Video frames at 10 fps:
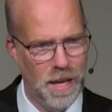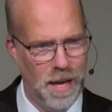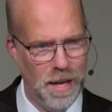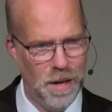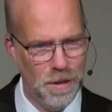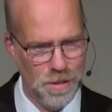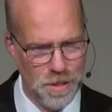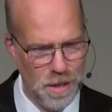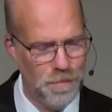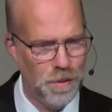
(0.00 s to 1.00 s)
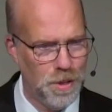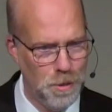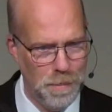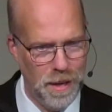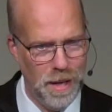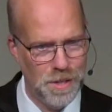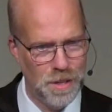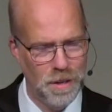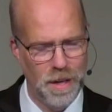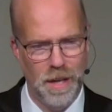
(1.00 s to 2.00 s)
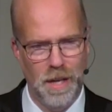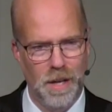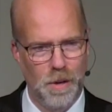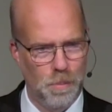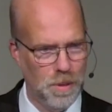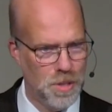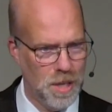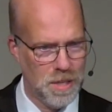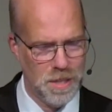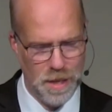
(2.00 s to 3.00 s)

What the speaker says: And our sinful human nature will just